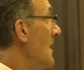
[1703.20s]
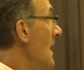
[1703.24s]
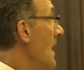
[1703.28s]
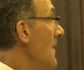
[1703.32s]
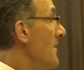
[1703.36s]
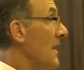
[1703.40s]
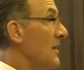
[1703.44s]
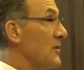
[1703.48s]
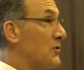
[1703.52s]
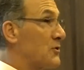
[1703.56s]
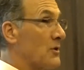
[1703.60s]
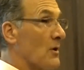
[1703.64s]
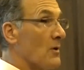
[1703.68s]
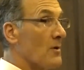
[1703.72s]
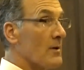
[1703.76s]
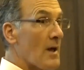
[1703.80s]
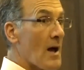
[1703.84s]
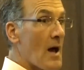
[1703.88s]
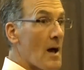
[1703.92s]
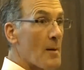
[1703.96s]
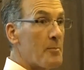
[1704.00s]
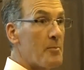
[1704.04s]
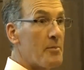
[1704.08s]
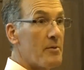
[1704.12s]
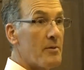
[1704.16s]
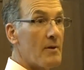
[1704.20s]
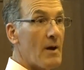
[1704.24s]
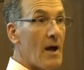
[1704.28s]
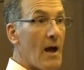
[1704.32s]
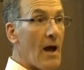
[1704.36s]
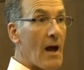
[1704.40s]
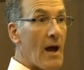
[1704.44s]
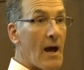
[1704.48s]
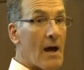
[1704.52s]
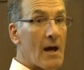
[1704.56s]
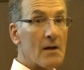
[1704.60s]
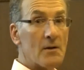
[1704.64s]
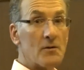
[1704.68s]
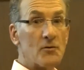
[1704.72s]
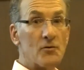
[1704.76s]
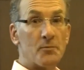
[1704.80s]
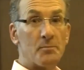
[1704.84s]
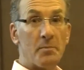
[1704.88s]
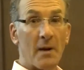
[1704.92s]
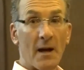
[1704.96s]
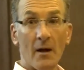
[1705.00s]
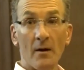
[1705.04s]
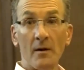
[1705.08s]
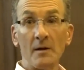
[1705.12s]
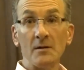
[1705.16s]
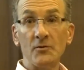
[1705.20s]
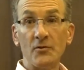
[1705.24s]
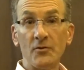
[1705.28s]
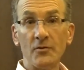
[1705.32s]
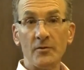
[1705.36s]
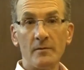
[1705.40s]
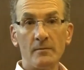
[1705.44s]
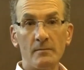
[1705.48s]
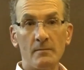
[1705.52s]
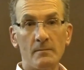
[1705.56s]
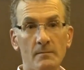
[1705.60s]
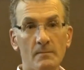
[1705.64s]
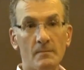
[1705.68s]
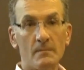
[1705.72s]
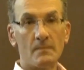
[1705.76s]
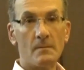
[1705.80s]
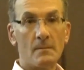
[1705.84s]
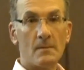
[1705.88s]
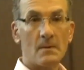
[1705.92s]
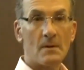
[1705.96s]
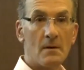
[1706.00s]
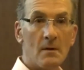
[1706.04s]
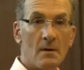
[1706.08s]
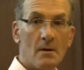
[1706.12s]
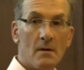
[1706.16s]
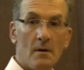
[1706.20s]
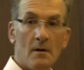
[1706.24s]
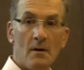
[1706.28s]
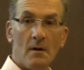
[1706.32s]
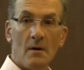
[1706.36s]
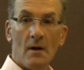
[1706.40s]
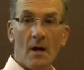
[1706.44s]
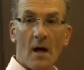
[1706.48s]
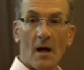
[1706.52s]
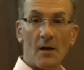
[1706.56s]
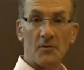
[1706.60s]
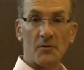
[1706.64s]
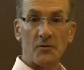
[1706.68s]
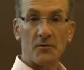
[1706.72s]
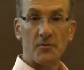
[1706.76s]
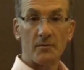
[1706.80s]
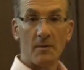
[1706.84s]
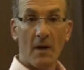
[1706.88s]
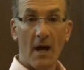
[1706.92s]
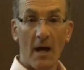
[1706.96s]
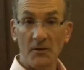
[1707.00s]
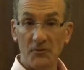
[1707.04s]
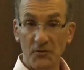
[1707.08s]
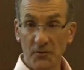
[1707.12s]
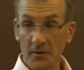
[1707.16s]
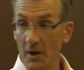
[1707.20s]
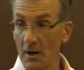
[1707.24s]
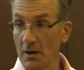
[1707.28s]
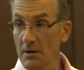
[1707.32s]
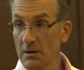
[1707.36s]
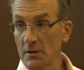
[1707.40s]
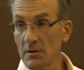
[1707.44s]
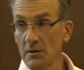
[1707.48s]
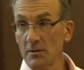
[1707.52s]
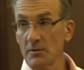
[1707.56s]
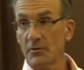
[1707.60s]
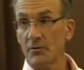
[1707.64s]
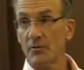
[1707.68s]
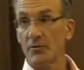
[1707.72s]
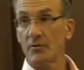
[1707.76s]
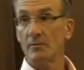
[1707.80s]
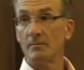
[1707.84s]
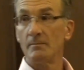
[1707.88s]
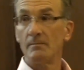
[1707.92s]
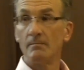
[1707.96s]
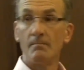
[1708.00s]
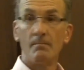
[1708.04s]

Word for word: and they showed up as parents, as aunts and uncles,